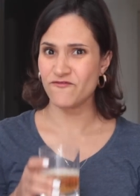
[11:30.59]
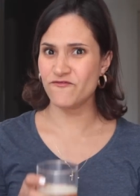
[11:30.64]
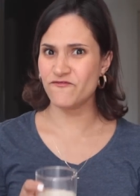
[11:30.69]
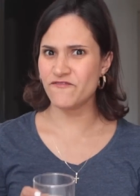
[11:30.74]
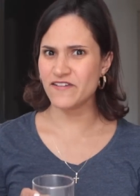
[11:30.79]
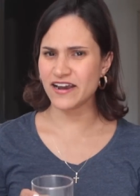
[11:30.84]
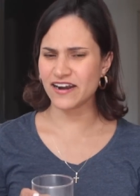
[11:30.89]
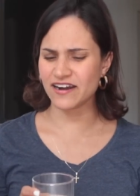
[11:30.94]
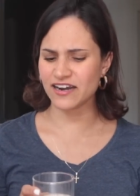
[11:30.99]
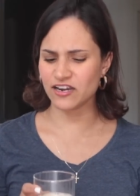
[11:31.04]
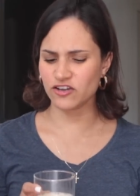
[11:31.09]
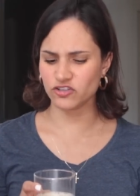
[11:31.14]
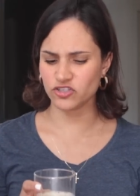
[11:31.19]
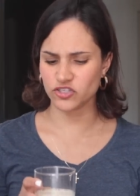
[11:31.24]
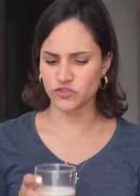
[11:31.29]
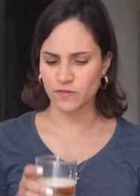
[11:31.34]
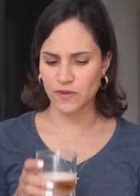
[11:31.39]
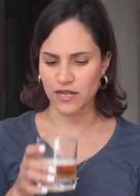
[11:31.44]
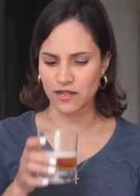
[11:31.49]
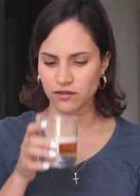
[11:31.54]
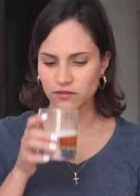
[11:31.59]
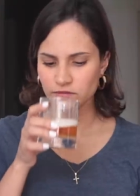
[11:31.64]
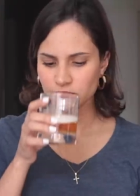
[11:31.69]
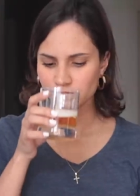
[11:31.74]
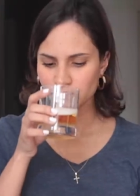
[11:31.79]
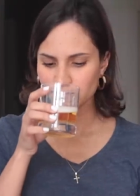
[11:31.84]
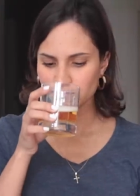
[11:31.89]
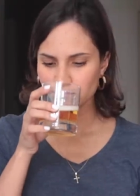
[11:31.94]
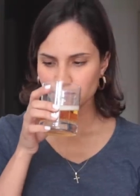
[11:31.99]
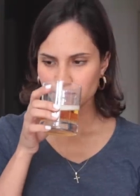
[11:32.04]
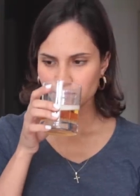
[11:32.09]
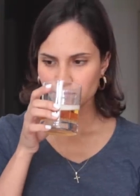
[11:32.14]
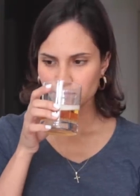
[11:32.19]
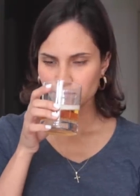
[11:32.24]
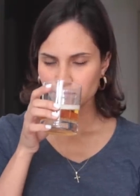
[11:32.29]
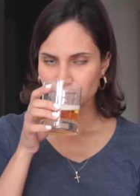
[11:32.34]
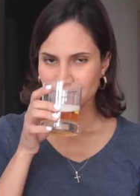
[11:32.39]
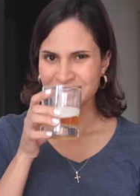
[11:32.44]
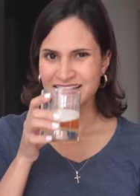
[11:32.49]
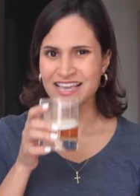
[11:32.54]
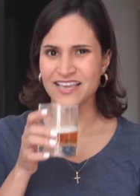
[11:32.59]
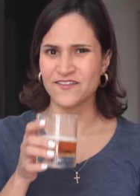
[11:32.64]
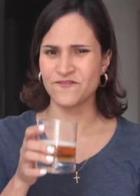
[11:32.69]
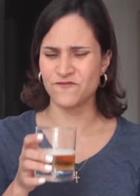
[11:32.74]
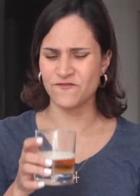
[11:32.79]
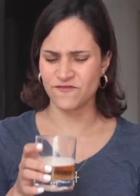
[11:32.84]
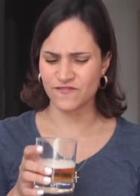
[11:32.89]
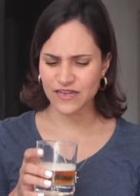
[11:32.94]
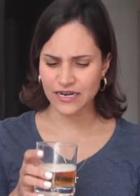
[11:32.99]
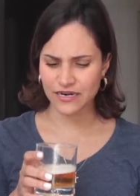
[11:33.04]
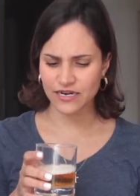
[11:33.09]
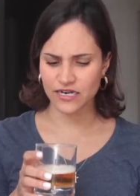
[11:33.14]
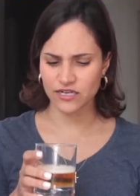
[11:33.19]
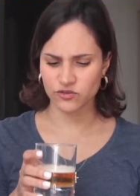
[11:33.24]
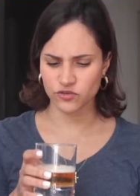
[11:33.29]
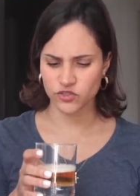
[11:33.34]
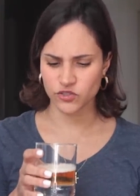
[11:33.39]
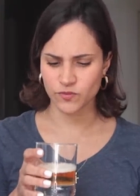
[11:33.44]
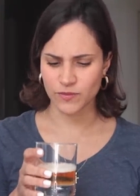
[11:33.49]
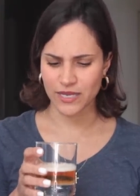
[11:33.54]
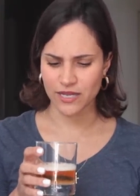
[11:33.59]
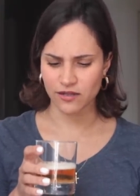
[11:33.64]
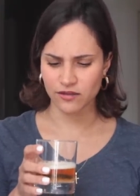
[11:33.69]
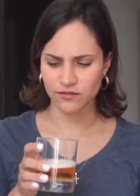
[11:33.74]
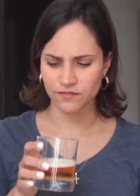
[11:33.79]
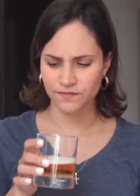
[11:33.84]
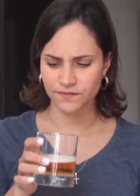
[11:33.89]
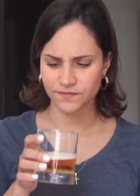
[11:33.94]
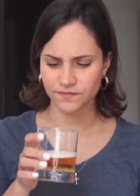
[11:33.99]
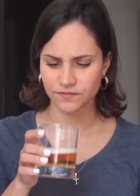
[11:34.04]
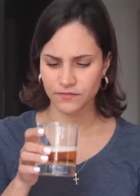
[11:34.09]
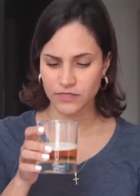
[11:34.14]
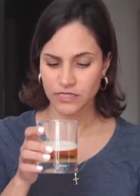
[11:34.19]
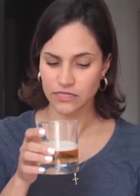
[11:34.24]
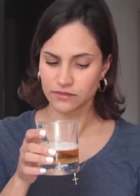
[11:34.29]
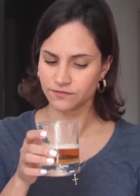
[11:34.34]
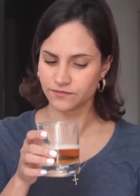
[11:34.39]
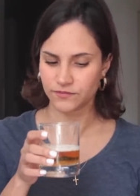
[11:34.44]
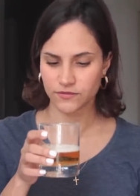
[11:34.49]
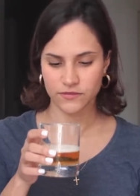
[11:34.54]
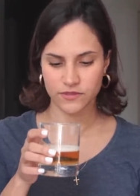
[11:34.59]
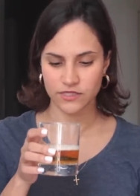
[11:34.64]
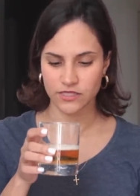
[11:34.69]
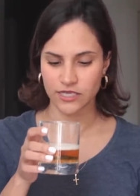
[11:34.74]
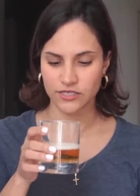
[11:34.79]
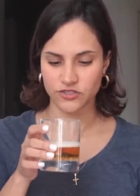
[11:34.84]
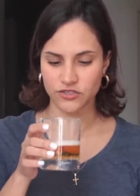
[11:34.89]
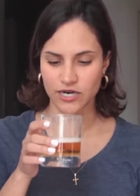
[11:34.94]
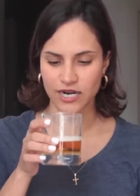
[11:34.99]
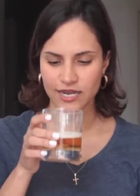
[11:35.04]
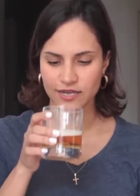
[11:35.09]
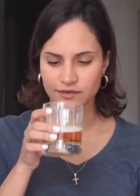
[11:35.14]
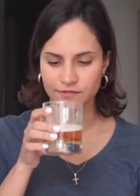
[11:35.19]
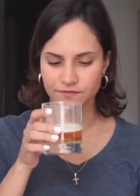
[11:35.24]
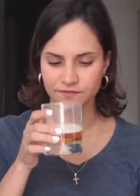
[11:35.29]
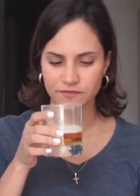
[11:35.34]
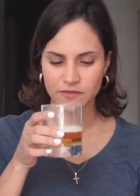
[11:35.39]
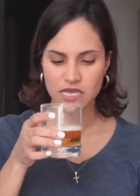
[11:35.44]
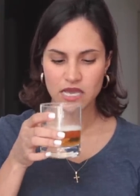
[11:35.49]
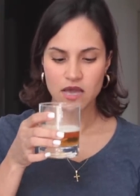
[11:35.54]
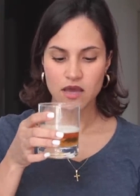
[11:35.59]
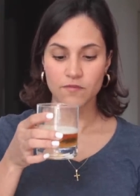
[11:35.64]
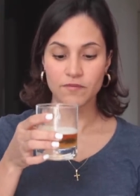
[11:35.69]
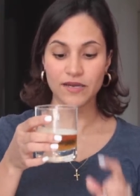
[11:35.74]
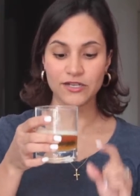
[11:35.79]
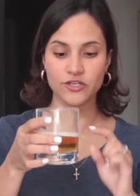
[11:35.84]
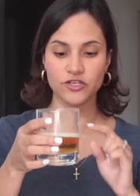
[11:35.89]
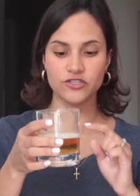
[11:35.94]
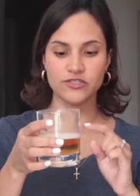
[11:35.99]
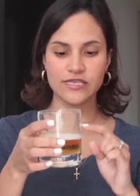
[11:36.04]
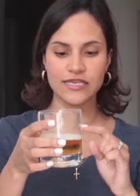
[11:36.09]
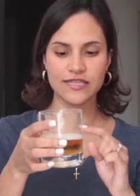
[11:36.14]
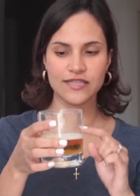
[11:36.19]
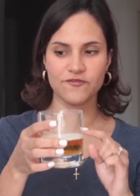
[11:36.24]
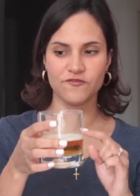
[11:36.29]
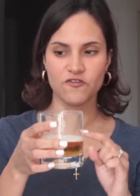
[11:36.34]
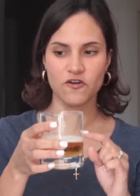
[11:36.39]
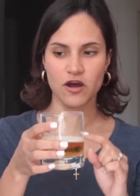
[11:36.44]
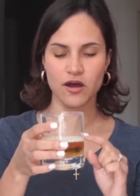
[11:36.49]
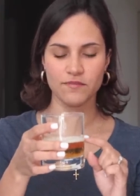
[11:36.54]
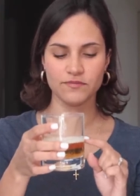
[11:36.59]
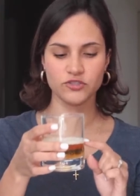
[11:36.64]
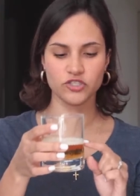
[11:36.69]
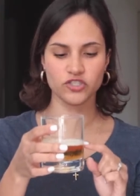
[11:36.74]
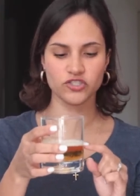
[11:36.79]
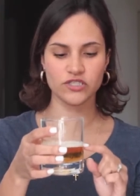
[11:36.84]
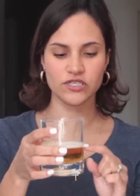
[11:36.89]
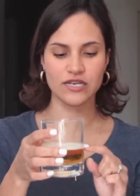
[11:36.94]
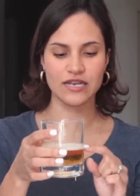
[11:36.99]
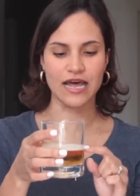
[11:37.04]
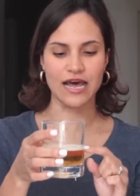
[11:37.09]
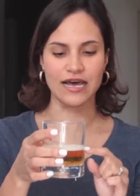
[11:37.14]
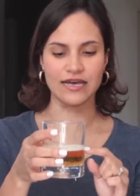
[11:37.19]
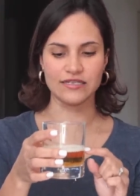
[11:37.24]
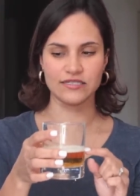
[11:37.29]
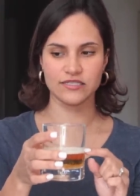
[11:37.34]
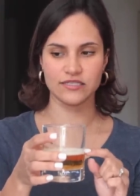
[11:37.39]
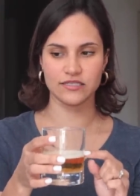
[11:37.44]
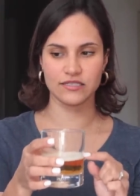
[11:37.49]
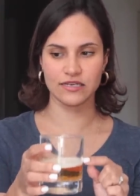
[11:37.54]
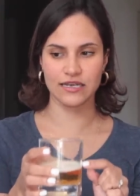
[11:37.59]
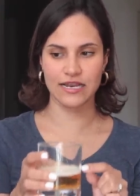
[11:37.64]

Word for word: Very good smell, like very good smell. Let's try it. But you see the foam doesn't last,